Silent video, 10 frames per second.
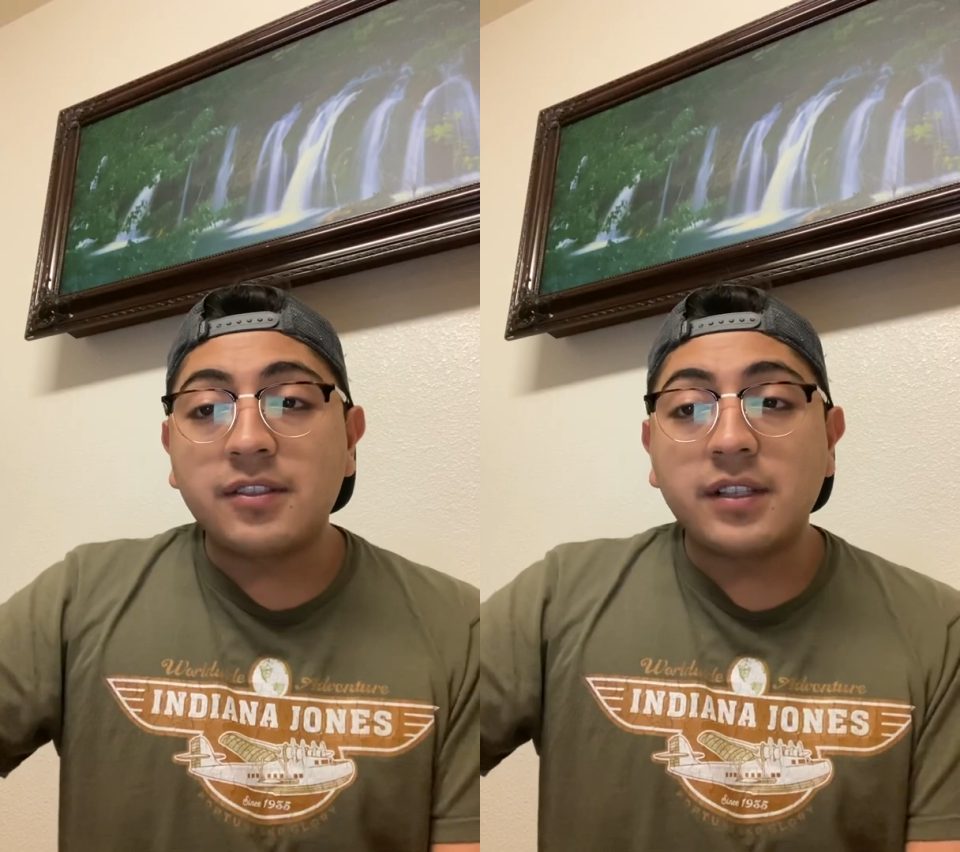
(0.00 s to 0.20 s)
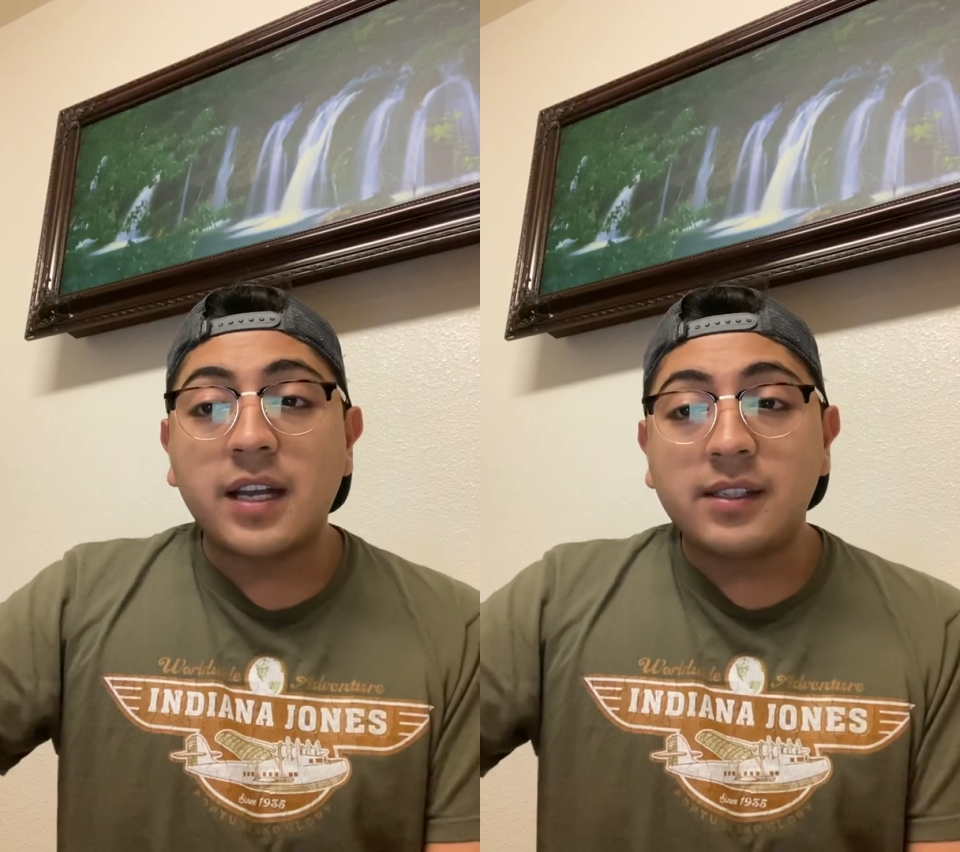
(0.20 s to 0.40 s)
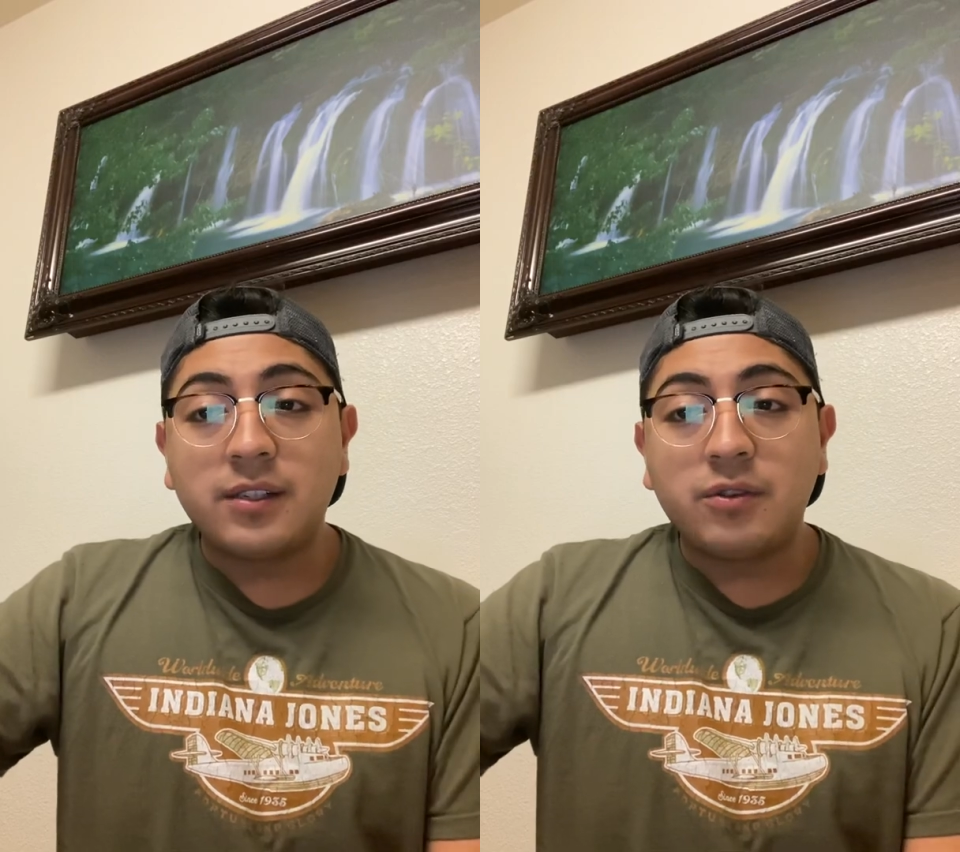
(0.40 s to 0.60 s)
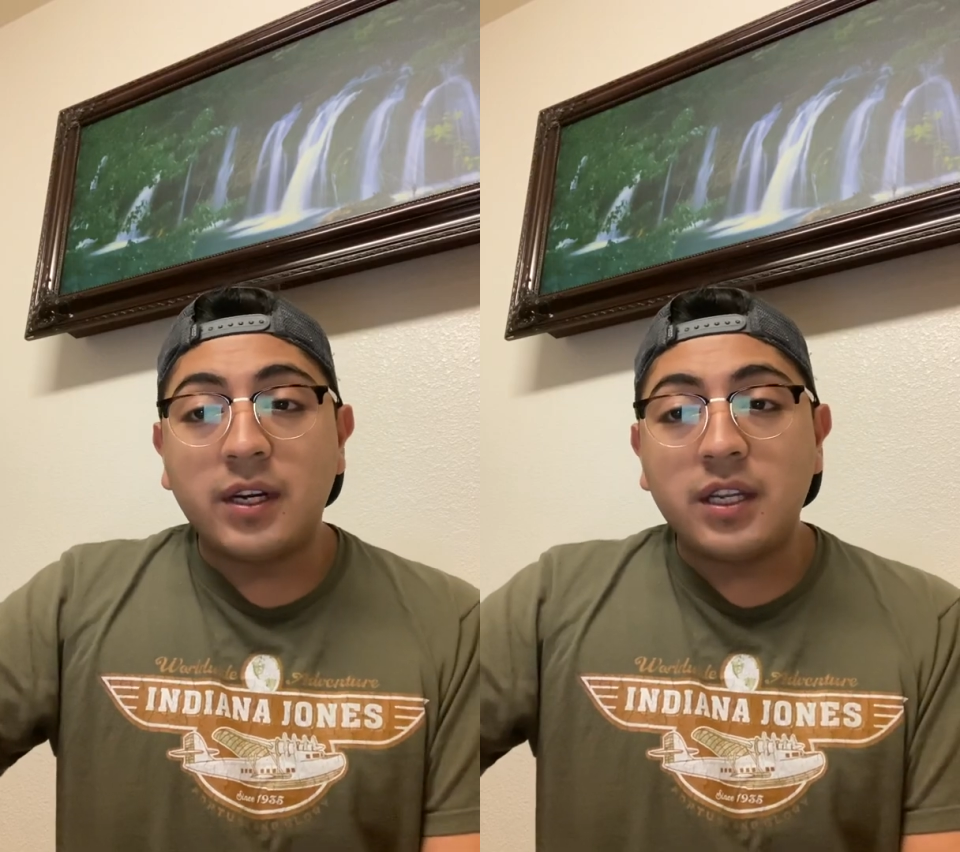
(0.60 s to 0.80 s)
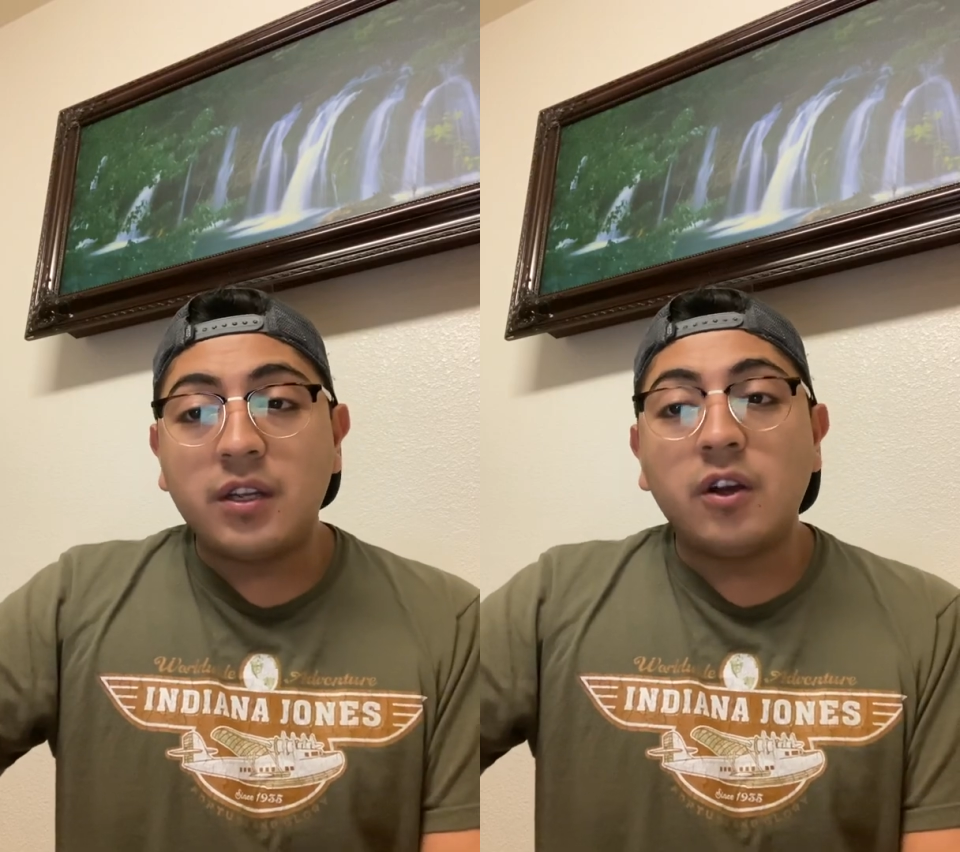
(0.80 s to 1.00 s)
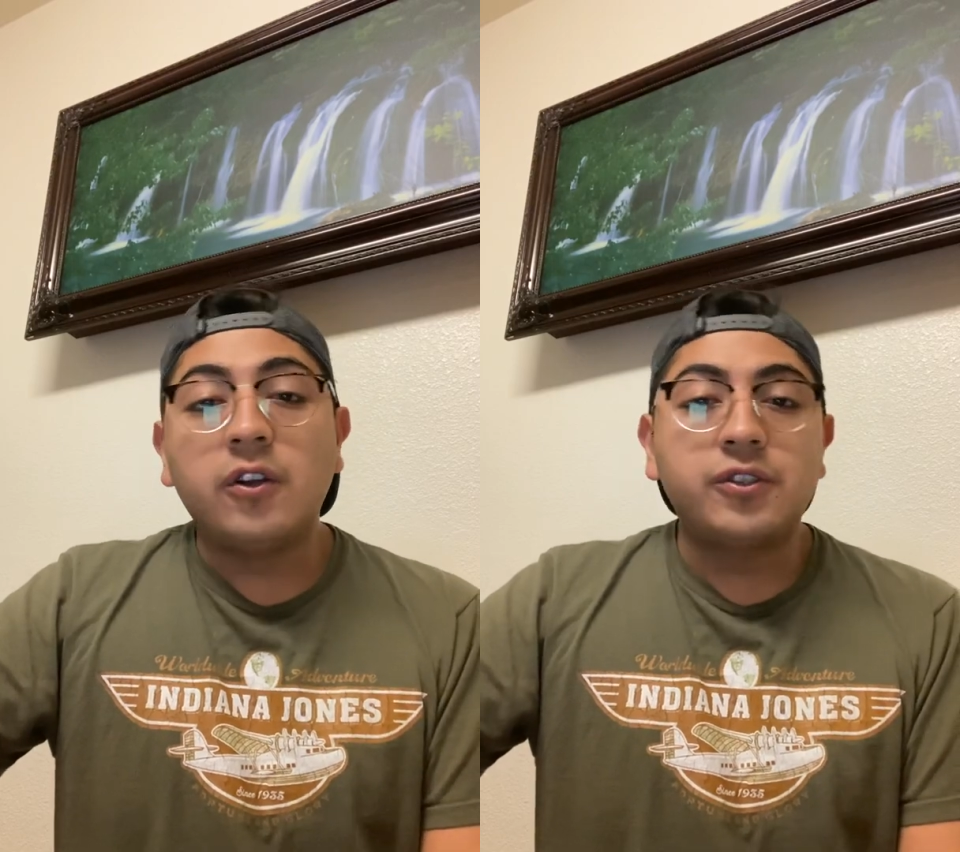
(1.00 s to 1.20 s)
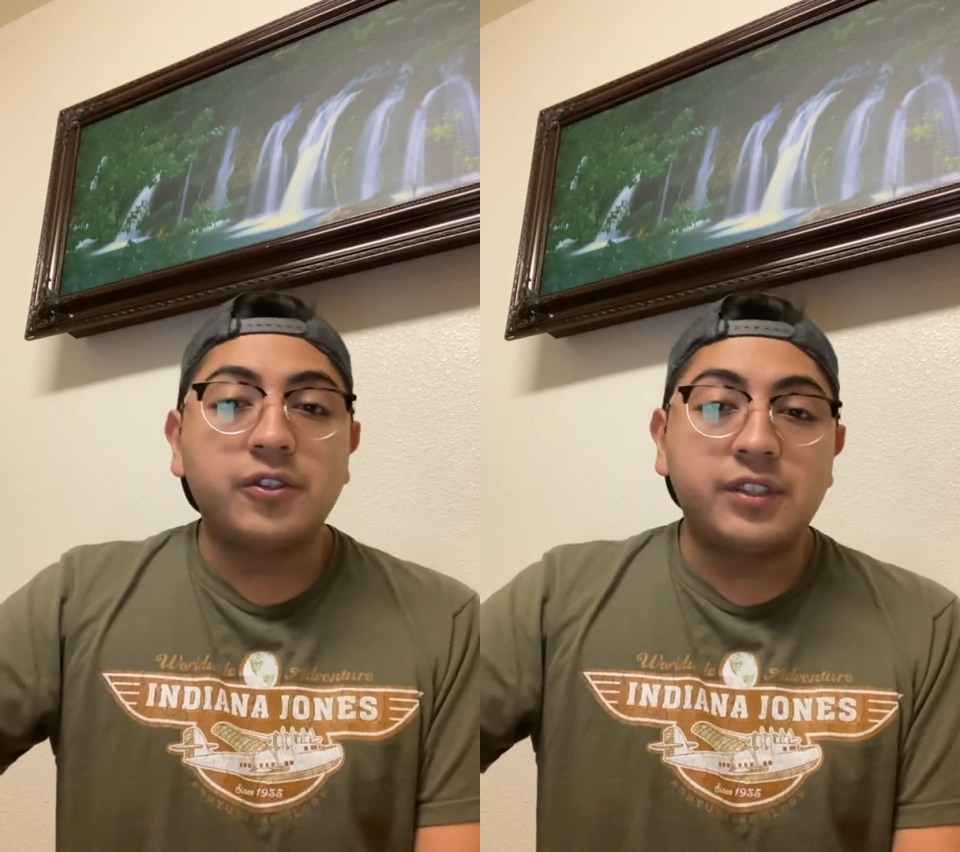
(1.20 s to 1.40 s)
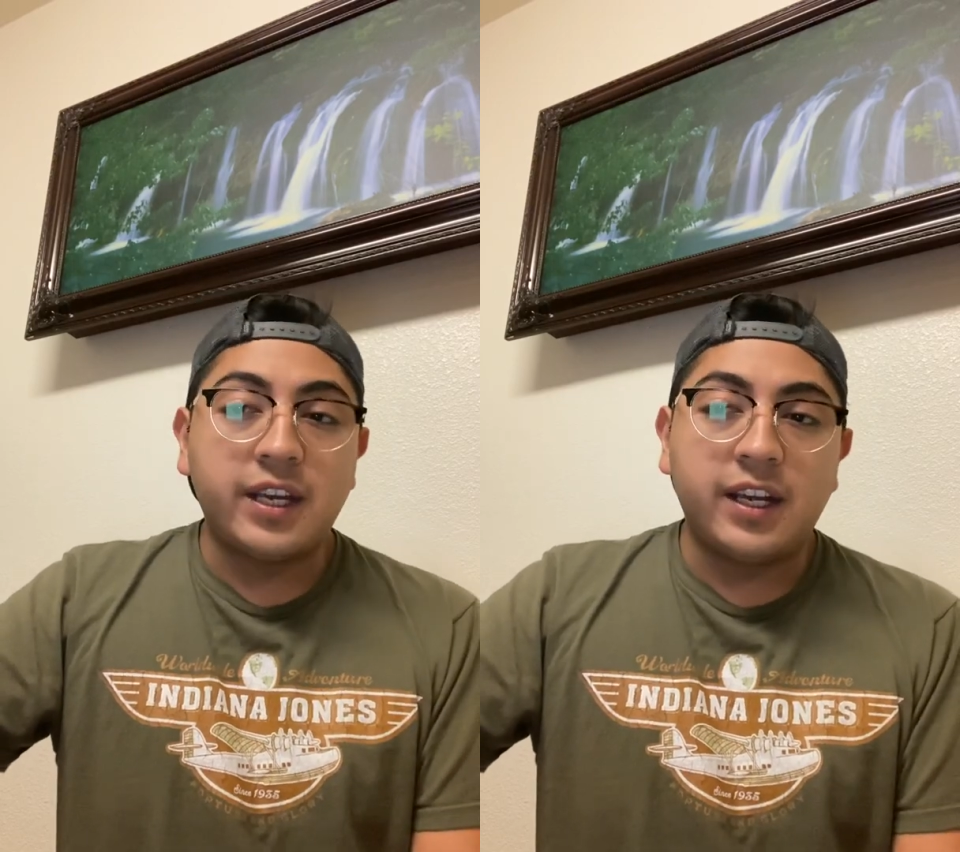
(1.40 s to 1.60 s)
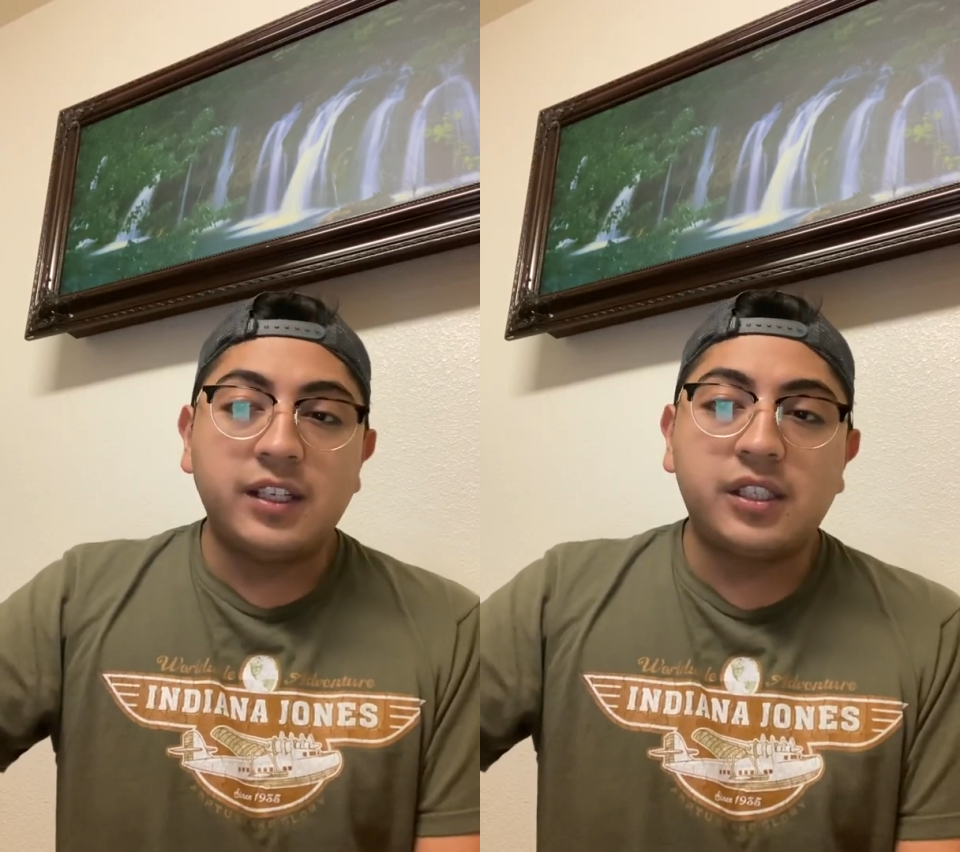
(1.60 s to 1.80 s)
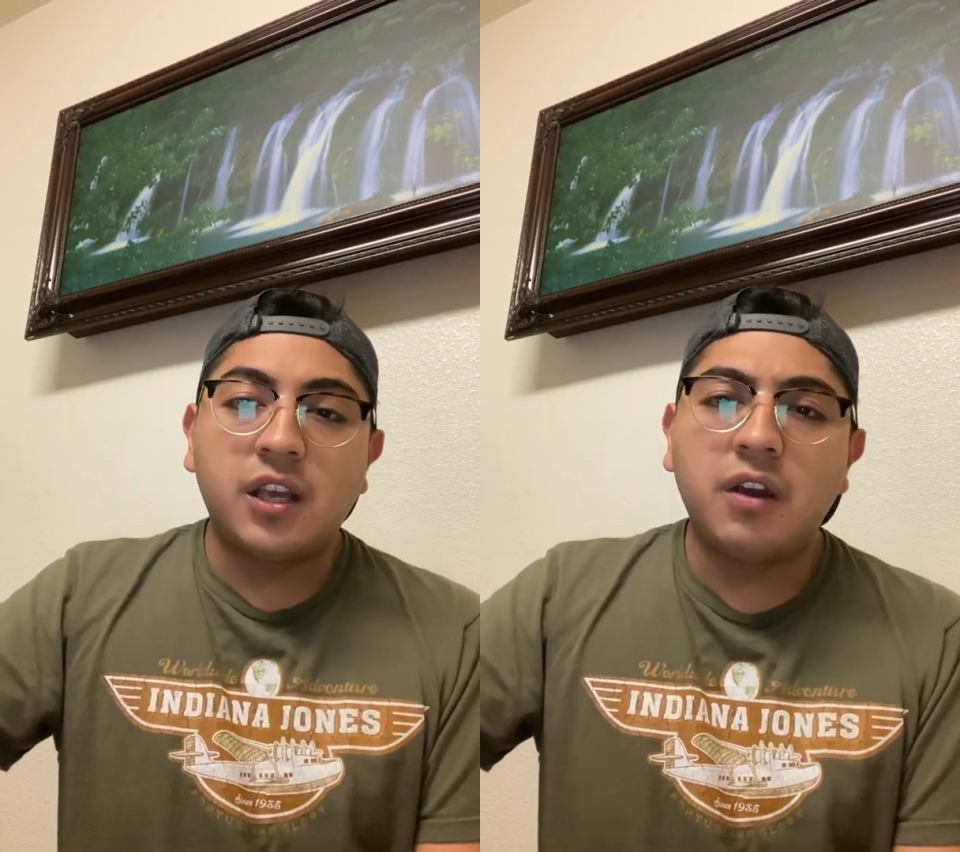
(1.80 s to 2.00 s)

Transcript: 2020 also says,